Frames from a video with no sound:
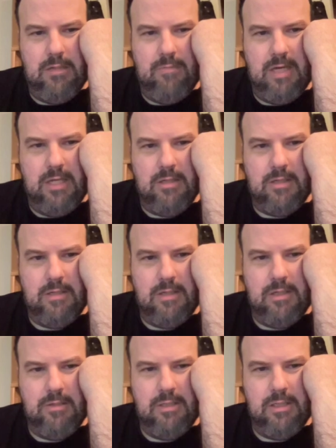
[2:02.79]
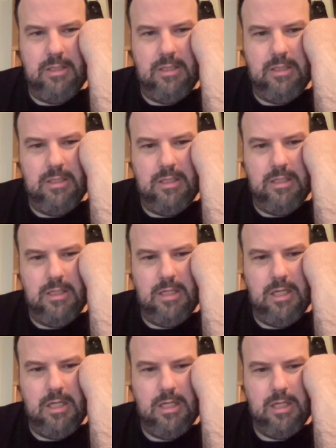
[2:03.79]
Patrick Troughton.
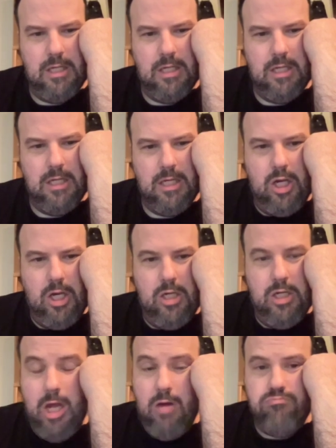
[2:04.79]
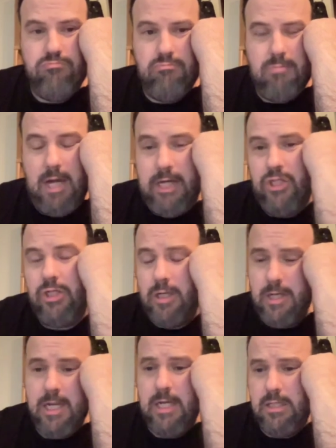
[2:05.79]
Nope, I sure
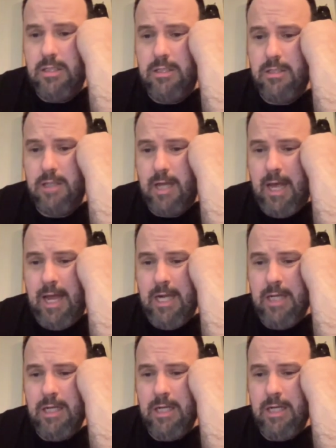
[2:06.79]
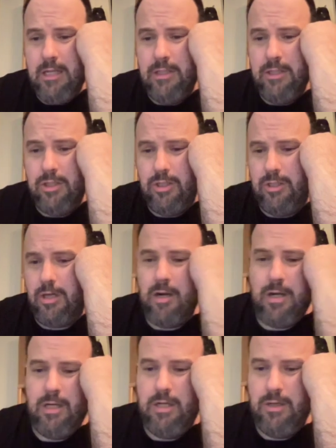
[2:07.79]
didn't. I should
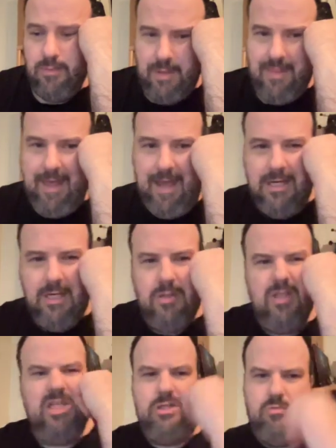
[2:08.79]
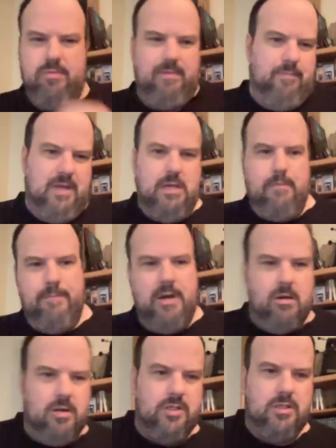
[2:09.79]
start doing that. Let's do a big
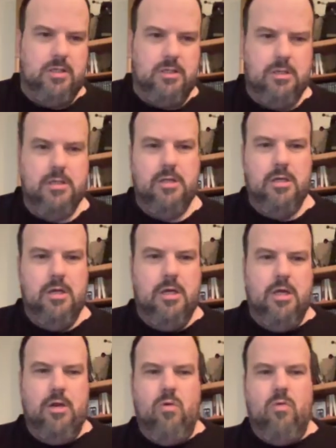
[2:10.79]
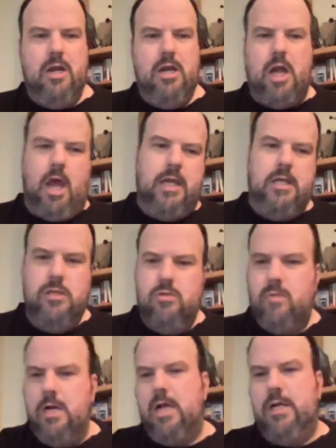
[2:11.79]
comparison. Why not?
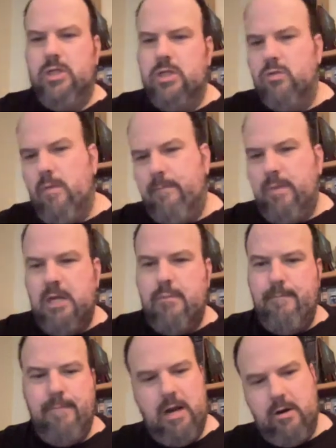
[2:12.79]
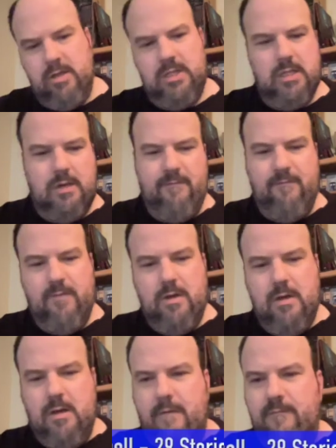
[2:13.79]
Why not just do a big comparison of
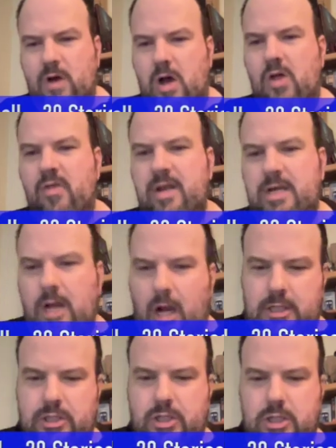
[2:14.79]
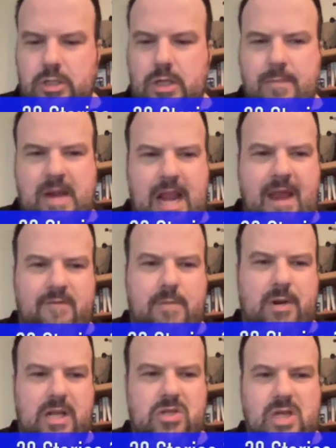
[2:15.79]
all the doctors? I mean,
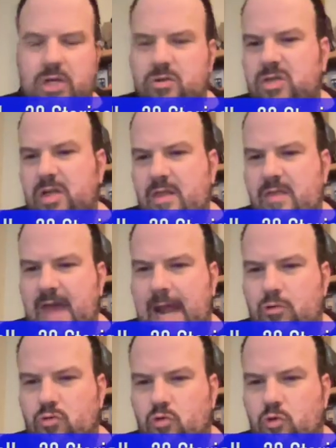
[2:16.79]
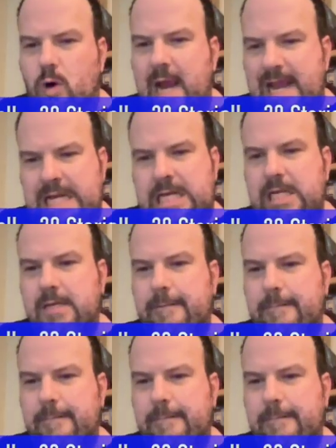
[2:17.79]
everybody's interested in that, right?